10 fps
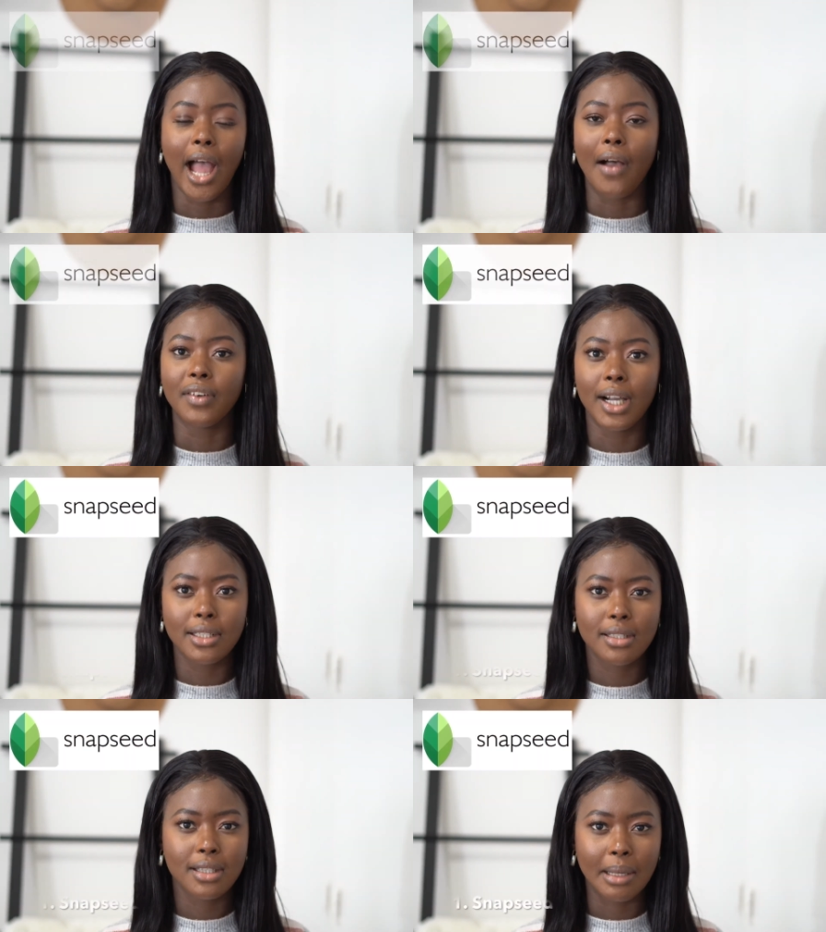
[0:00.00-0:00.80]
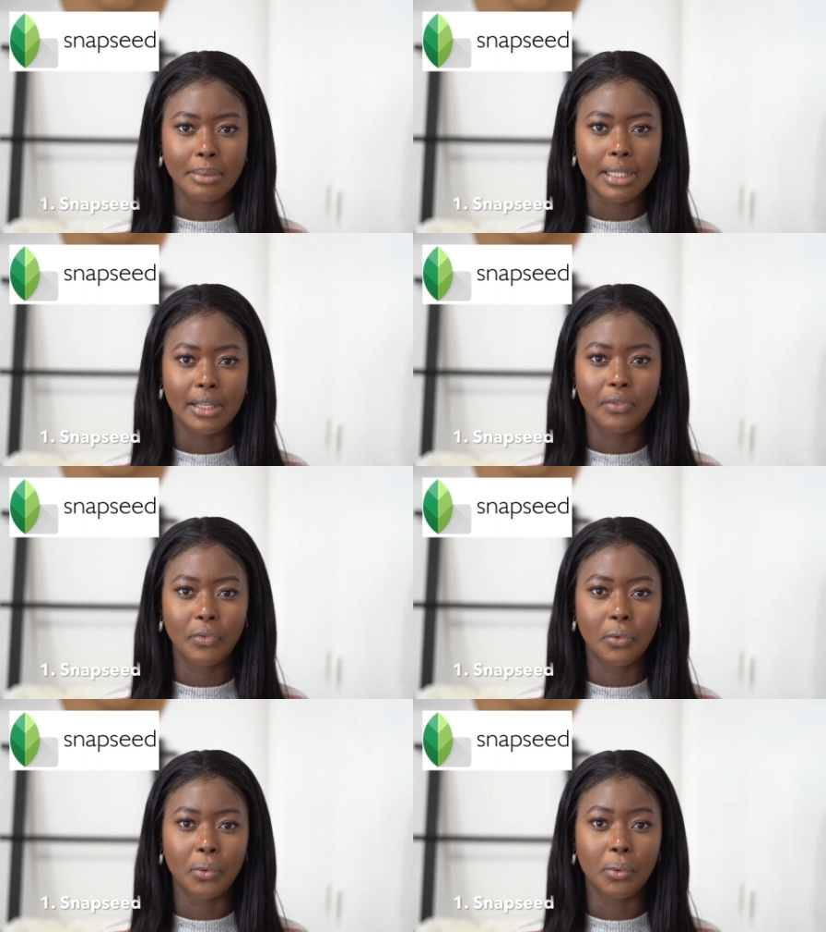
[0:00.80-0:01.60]
I've had Snapseed
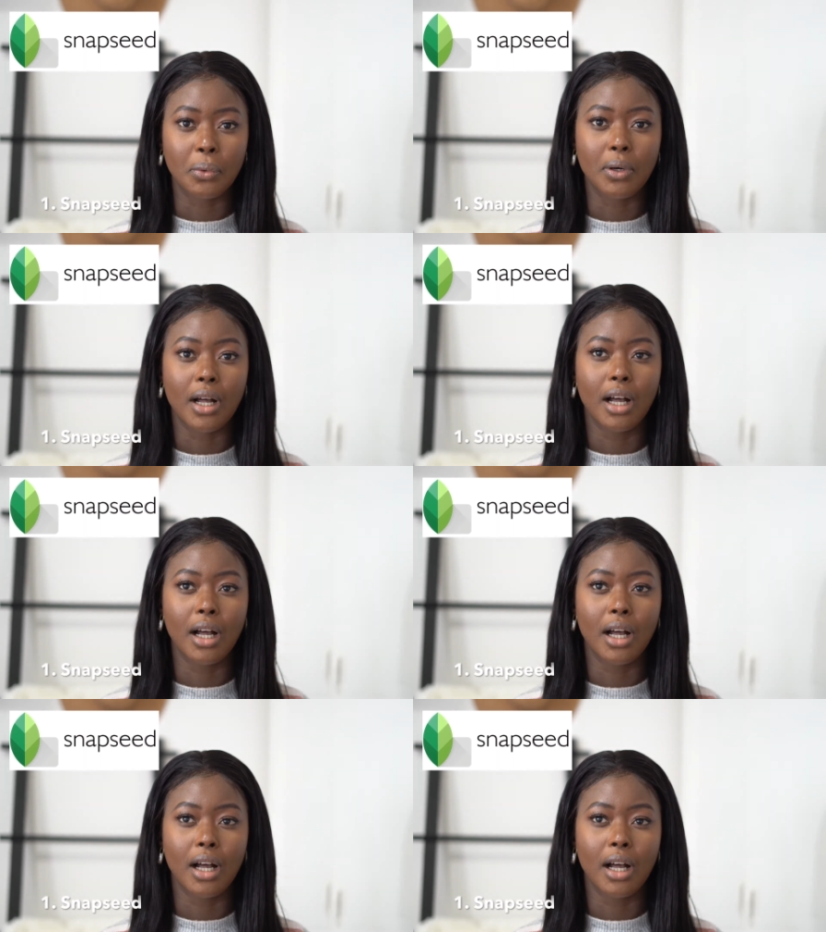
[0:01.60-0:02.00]
for,